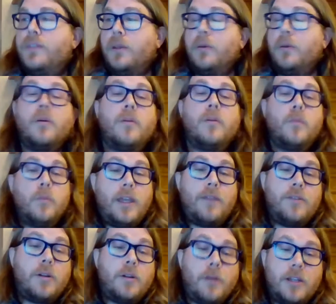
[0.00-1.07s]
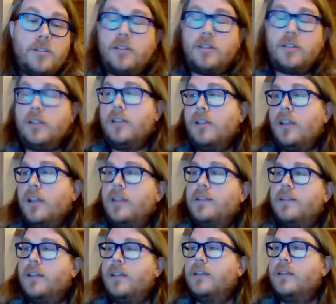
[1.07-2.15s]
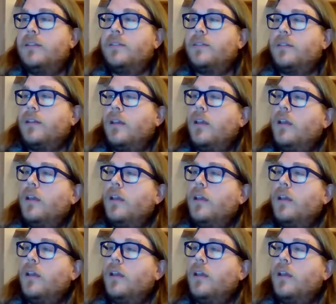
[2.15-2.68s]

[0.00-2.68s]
so we have a question. It says,